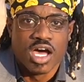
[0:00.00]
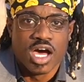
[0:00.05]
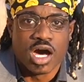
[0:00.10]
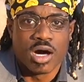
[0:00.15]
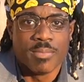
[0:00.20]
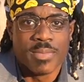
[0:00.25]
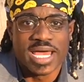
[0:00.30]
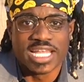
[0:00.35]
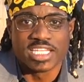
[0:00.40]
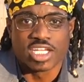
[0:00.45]

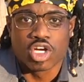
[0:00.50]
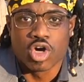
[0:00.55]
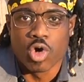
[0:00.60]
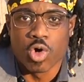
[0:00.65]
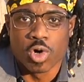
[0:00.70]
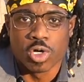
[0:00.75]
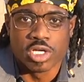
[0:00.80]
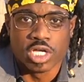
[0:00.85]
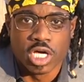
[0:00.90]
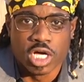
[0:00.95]
I'm at the
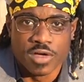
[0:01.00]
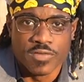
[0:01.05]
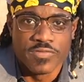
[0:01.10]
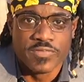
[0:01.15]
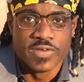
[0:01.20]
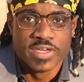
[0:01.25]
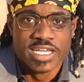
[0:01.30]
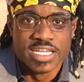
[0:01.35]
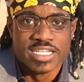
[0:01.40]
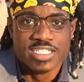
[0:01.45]
corner of
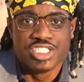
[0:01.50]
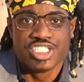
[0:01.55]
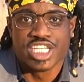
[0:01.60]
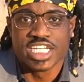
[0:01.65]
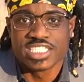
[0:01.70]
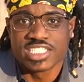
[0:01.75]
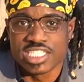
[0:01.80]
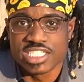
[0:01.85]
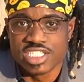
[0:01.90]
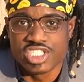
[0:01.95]

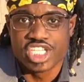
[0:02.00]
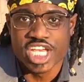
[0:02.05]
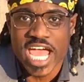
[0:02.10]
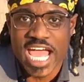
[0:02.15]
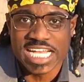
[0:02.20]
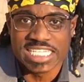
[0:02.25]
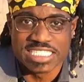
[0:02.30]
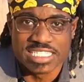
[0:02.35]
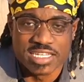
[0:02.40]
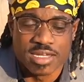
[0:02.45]
Jesse
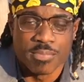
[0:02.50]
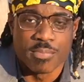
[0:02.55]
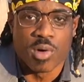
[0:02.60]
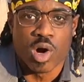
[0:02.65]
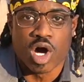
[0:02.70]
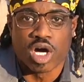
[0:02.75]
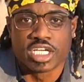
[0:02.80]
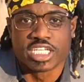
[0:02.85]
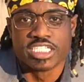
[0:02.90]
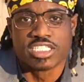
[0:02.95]
Jackson and
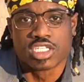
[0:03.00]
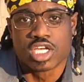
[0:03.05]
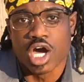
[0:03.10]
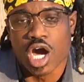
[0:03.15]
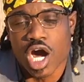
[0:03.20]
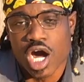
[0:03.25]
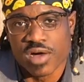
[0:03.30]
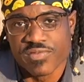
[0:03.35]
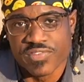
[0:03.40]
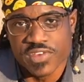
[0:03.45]
Marcus
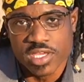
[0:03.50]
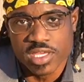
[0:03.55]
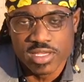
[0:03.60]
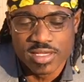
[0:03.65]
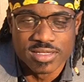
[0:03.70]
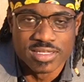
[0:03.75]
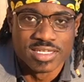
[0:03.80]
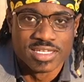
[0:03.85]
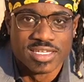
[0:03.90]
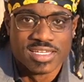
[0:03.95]
Garvey,
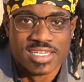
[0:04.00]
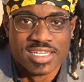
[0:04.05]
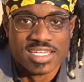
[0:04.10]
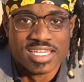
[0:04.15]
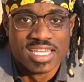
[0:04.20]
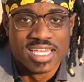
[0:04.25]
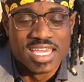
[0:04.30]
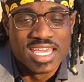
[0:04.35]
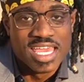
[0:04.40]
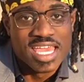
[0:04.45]

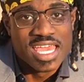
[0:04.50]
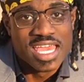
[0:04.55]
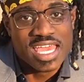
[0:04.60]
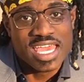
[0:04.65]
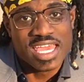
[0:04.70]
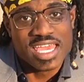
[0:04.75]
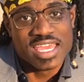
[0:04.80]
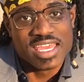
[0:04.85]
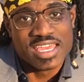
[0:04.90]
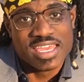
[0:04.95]

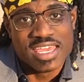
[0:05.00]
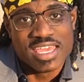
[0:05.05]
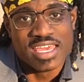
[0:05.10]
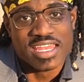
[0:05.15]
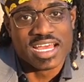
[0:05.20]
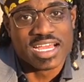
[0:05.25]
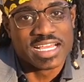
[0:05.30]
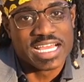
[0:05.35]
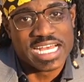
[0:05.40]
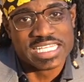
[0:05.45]

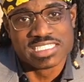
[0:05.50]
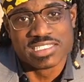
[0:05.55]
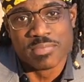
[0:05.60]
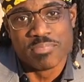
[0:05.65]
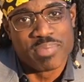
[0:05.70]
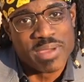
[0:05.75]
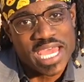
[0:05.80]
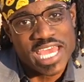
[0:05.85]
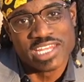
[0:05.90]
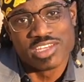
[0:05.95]
and I got some
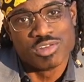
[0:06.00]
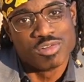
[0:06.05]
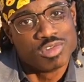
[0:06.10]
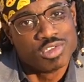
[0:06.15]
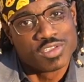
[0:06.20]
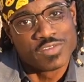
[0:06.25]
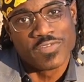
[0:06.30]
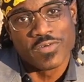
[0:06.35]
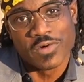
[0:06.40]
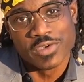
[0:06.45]
bad
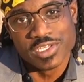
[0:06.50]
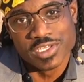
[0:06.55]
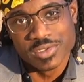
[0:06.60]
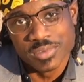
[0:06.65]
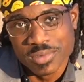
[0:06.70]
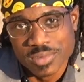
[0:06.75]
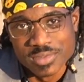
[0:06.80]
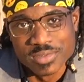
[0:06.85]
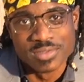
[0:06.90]
news for you.